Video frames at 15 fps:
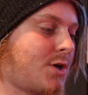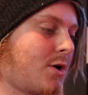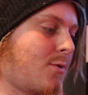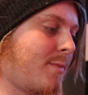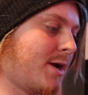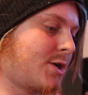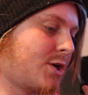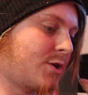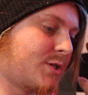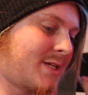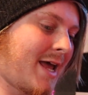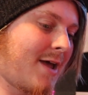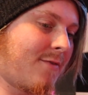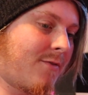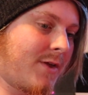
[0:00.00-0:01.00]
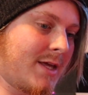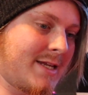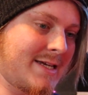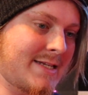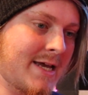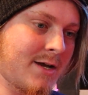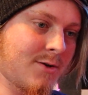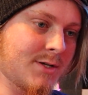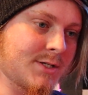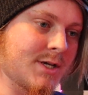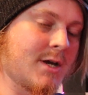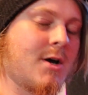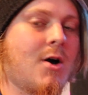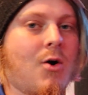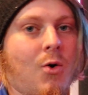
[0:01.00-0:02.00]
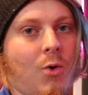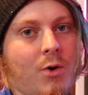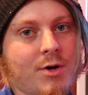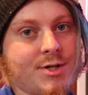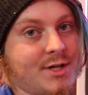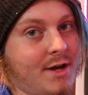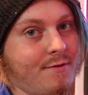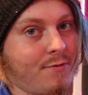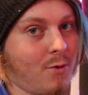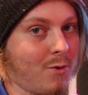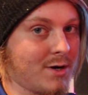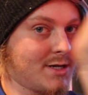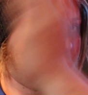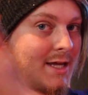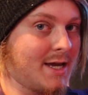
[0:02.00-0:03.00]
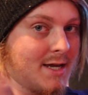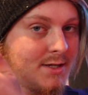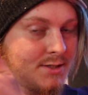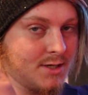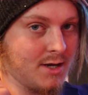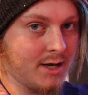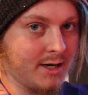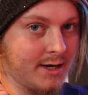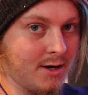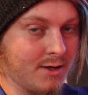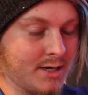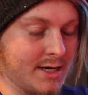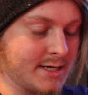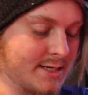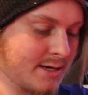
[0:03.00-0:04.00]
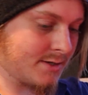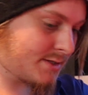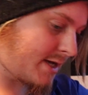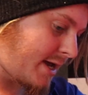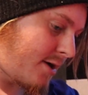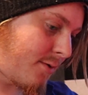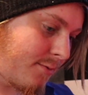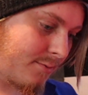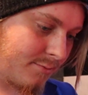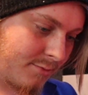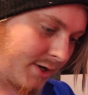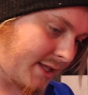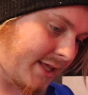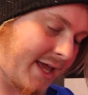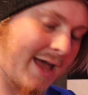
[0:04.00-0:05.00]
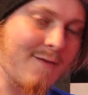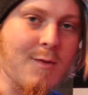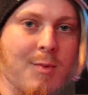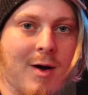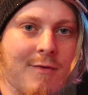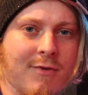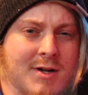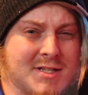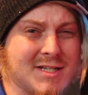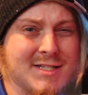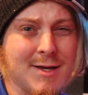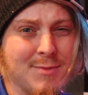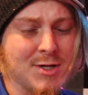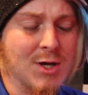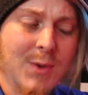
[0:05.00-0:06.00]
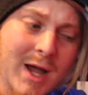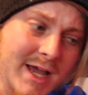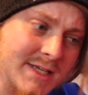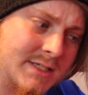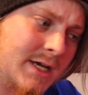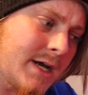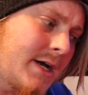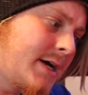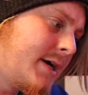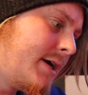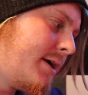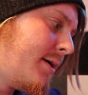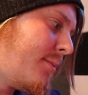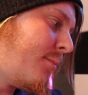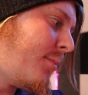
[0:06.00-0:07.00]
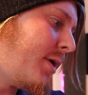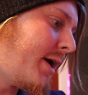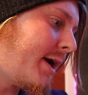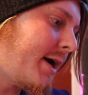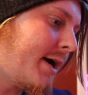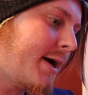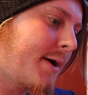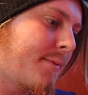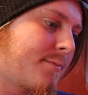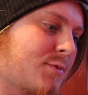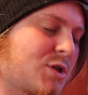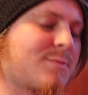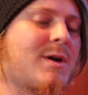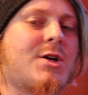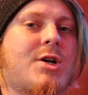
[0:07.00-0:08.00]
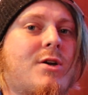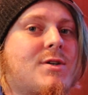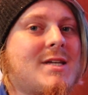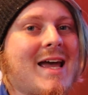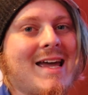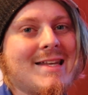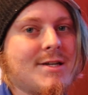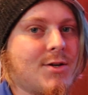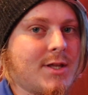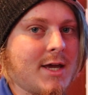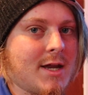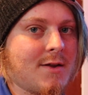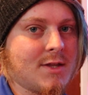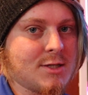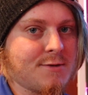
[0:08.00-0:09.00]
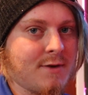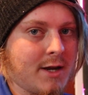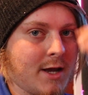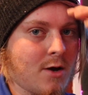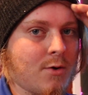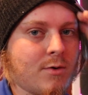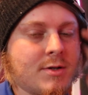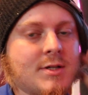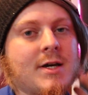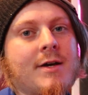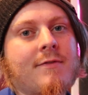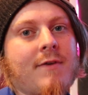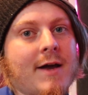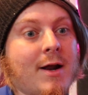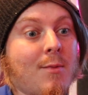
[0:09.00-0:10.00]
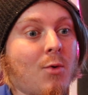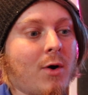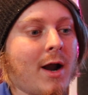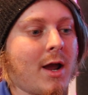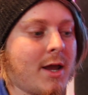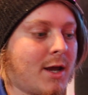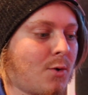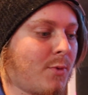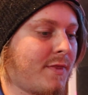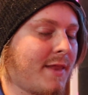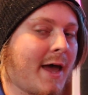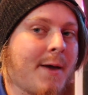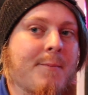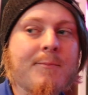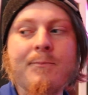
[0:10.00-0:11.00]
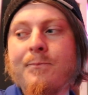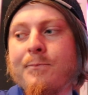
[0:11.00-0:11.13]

So make sure you stay for the details or skip forward to the end so you can hear the details. I don't really have a preference, it's up to you guys. But just make sure you stay until the end of this video to find out more how you can win that.